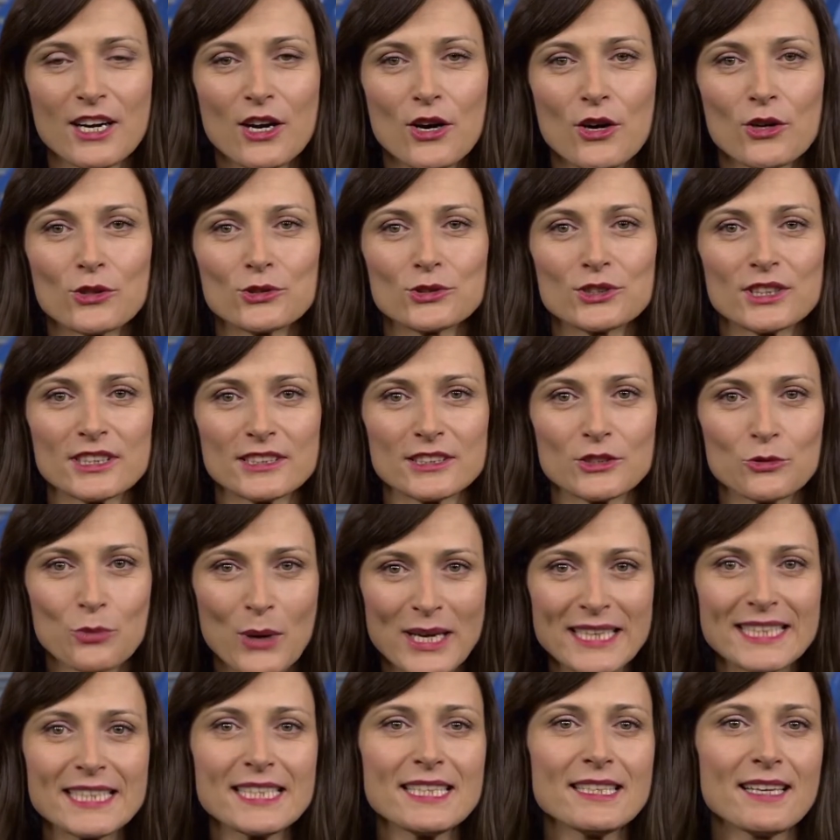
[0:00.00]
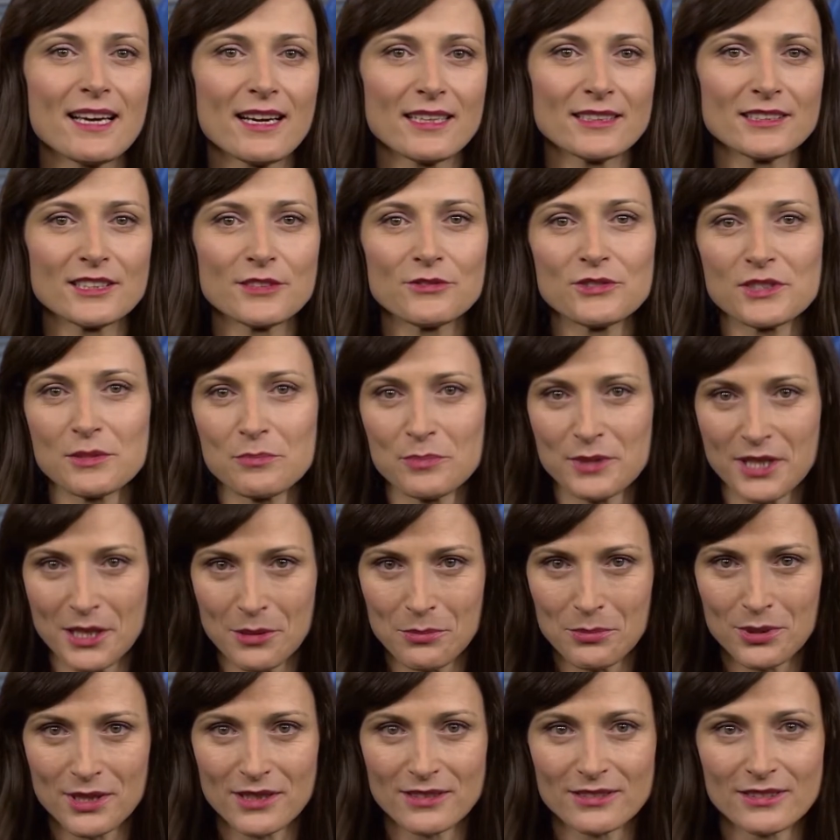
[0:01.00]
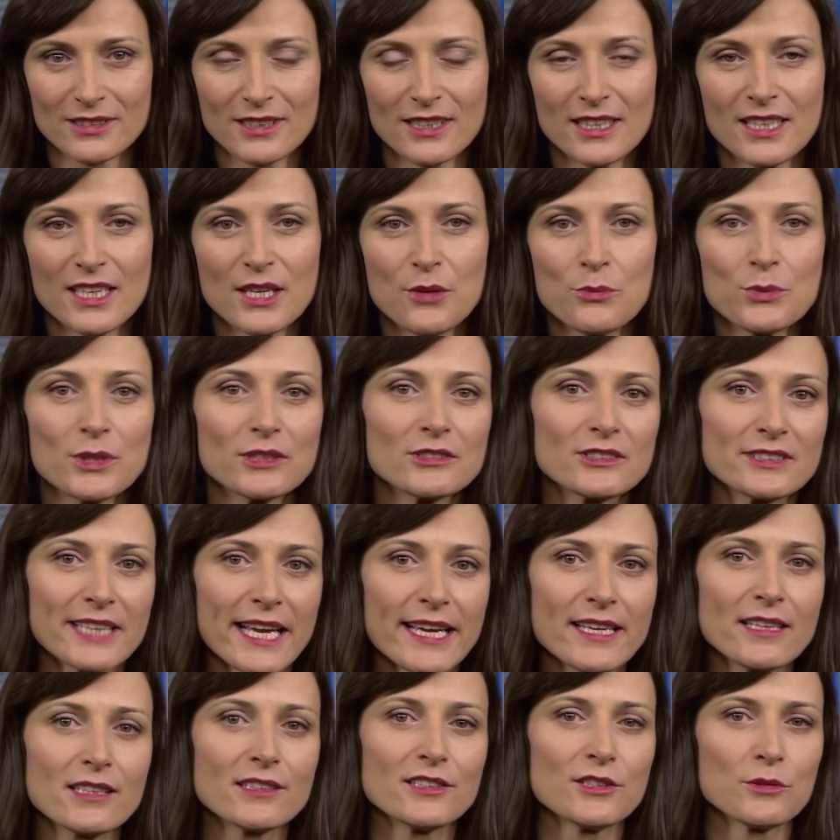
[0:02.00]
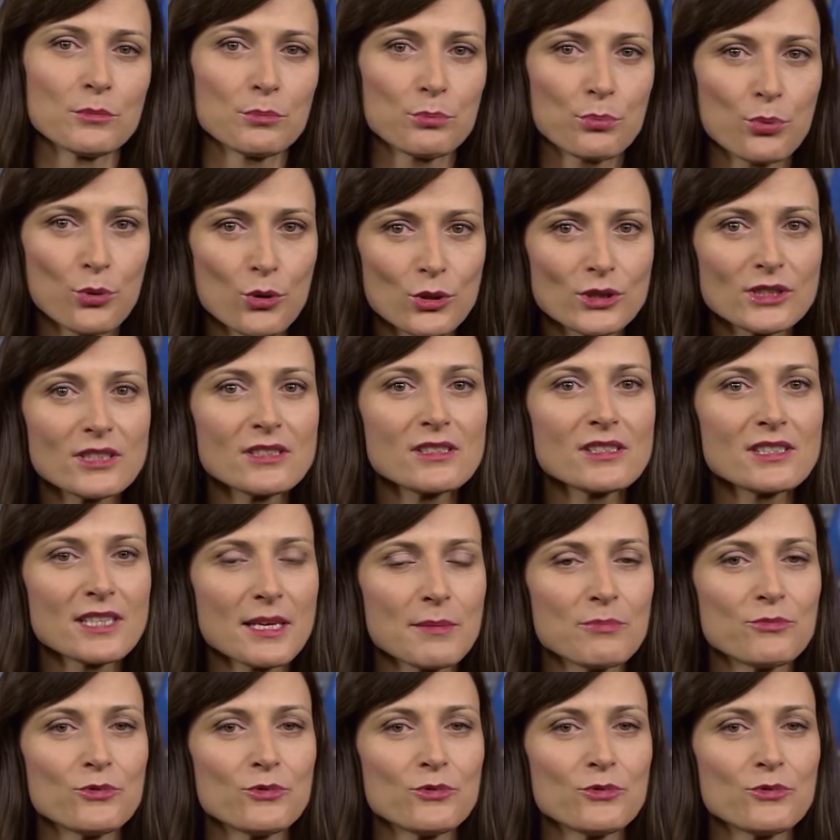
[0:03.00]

On the 29th of September, we'll take an important step